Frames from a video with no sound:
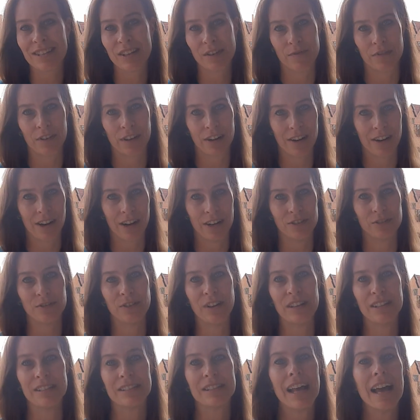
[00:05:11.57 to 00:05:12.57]
different
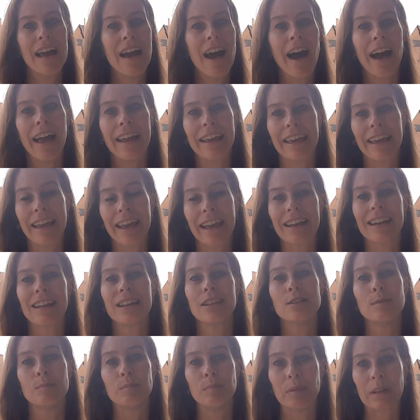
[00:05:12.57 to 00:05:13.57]
countries. I
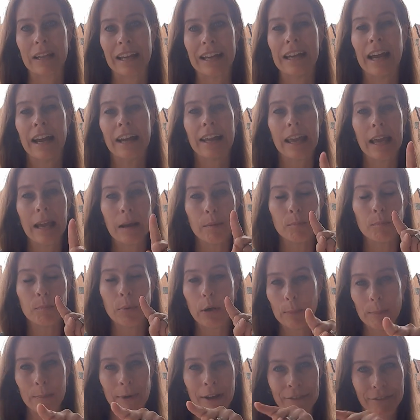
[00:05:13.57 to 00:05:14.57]
can't
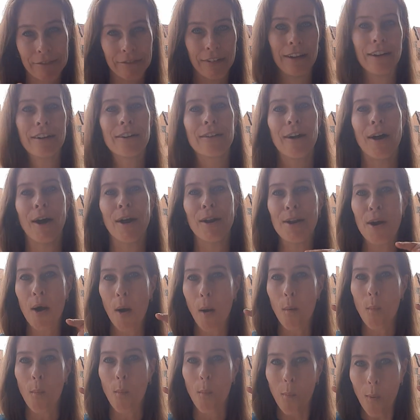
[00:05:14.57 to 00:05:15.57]
put my finger on
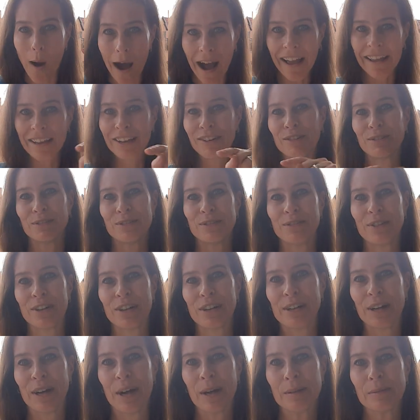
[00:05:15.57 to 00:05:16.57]
why Costa
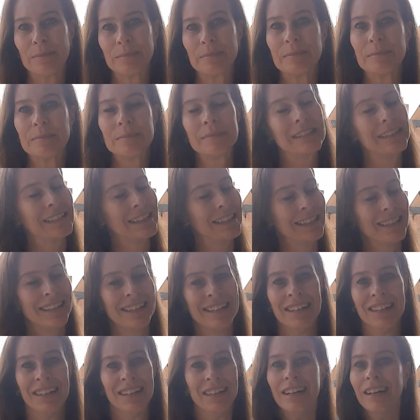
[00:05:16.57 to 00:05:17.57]
Rica,
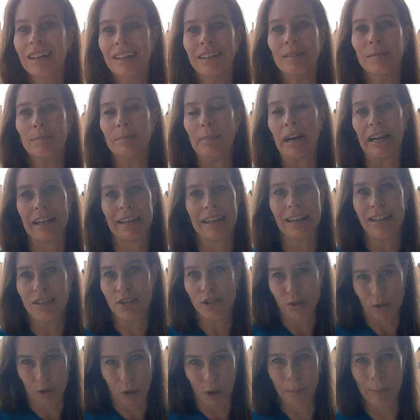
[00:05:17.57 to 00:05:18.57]
but it
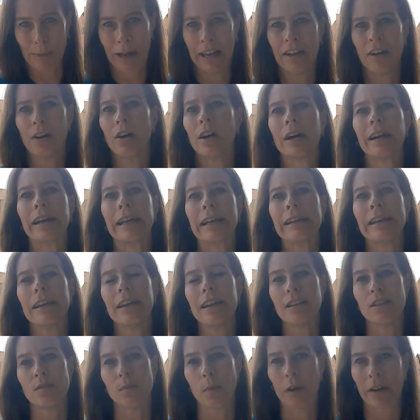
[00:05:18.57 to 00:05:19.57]
stole my heart.
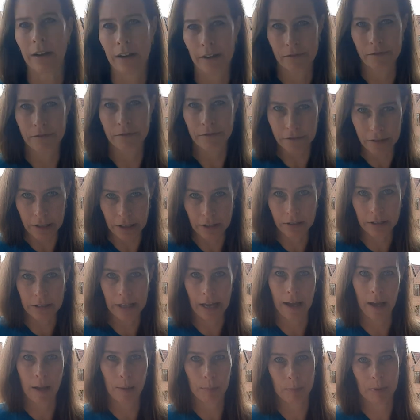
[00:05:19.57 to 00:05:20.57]
It's where I feel
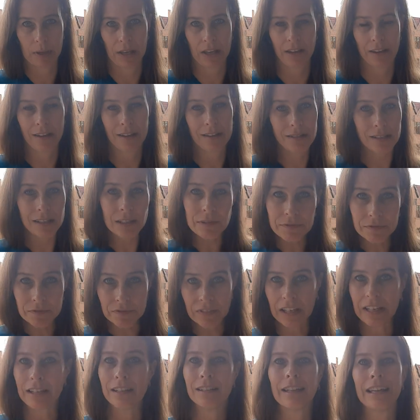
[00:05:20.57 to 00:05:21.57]
happy. It's a
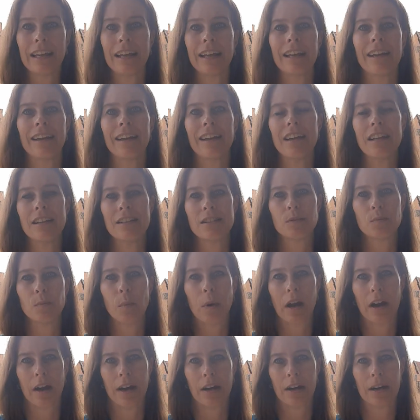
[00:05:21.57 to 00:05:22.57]
feeling. It's
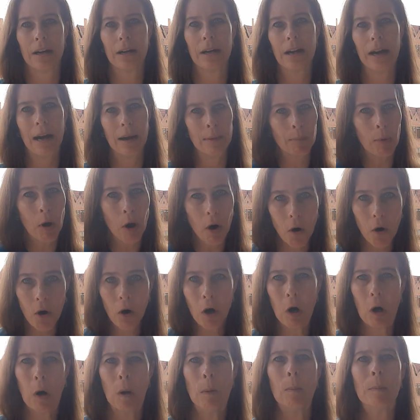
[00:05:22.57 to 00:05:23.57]
where I'm
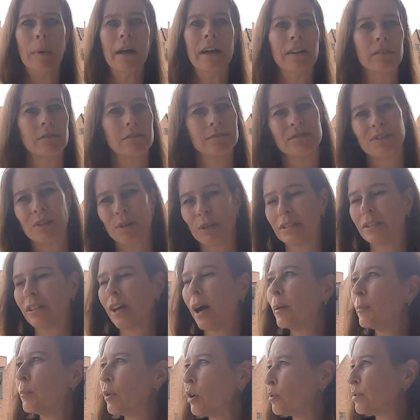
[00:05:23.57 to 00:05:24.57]
home. And of course,
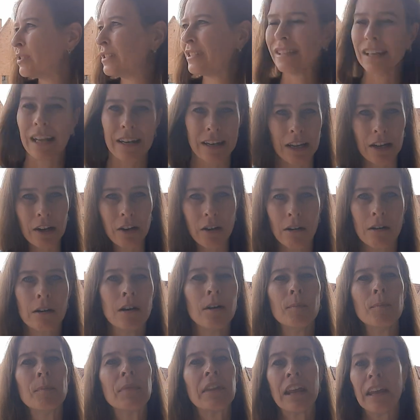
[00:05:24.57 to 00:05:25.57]
I'm no city
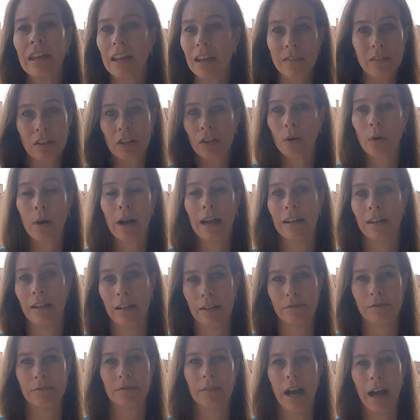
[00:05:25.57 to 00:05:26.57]
girl, even though I
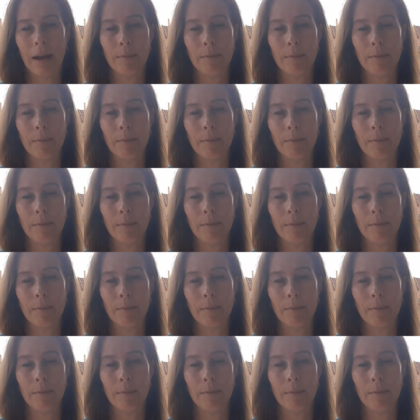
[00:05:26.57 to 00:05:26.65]
live